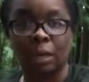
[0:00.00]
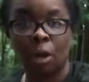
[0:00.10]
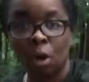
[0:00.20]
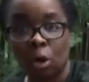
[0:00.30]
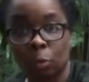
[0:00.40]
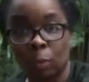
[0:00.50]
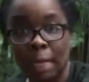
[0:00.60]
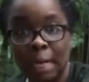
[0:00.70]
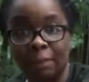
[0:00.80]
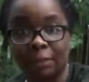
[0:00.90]
or
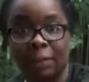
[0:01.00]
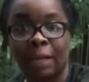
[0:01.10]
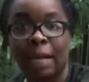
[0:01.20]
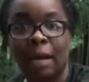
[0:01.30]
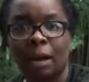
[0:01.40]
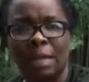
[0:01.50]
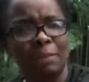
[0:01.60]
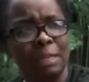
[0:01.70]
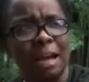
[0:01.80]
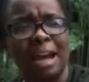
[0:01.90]
whatever.
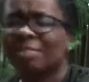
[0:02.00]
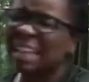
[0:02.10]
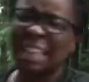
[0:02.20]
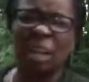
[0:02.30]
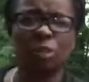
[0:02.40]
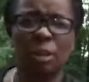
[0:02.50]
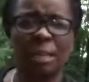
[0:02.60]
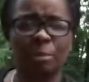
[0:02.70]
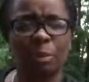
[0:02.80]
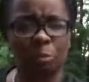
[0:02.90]
Even, I think I'll
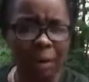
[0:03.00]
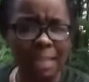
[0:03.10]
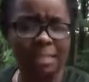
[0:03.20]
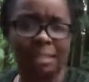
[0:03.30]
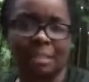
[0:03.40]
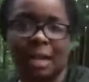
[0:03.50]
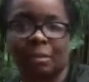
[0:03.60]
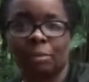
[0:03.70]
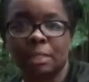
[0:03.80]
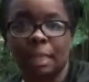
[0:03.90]
try them with rice this
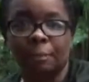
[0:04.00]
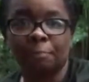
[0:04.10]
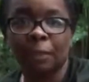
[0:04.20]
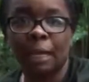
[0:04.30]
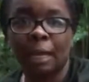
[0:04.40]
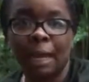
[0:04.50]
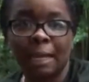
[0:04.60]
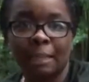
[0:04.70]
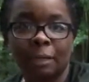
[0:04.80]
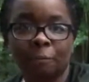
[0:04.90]
time. We'll see.
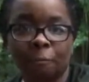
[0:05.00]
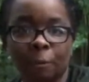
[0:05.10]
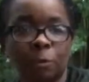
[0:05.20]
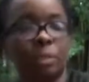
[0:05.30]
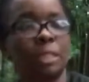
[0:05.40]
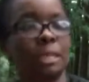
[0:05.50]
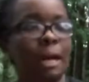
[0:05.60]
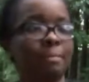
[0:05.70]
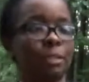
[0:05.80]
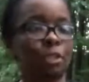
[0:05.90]
And then fruit
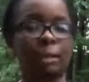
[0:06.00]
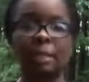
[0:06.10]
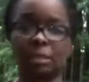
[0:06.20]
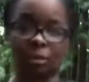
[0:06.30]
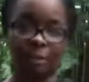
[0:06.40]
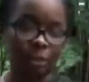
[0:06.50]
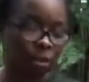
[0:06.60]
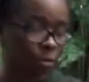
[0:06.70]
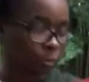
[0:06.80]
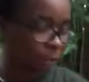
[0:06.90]
strings, so my
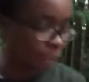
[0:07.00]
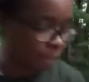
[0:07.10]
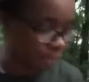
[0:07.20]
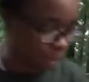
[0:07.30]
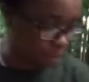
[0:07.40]
daughter will love those,